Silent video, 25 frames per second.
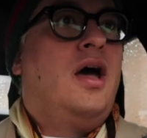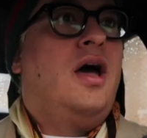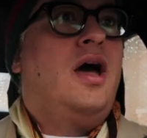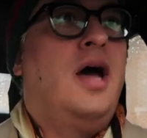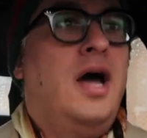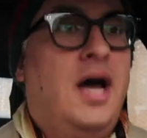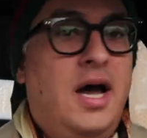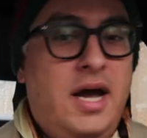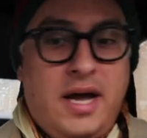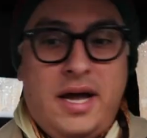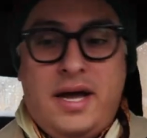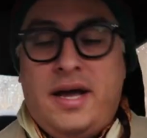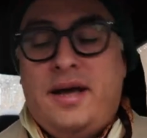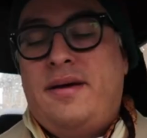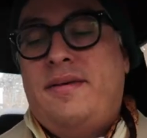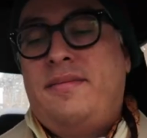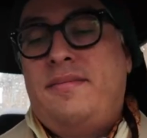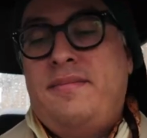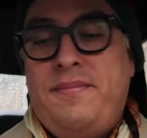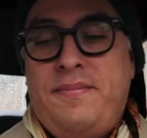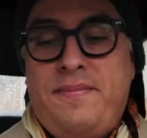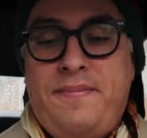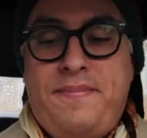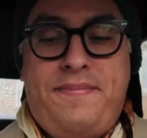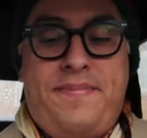
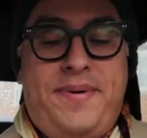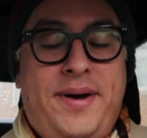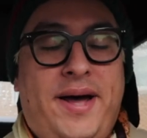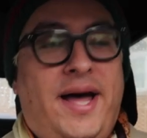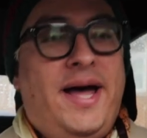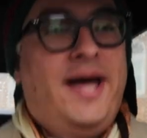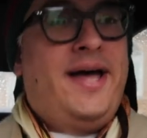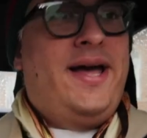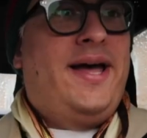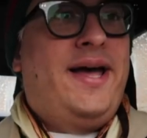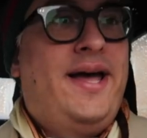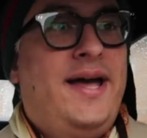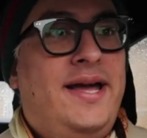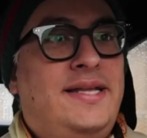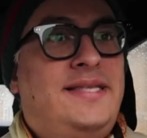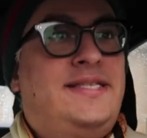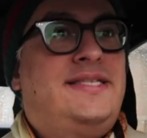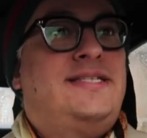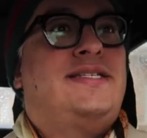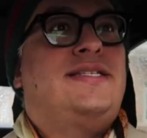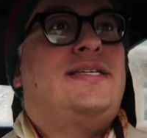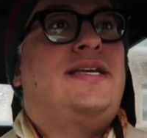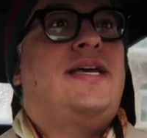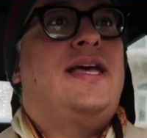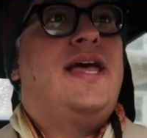Um,
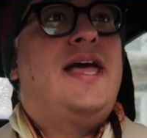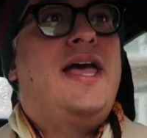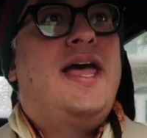but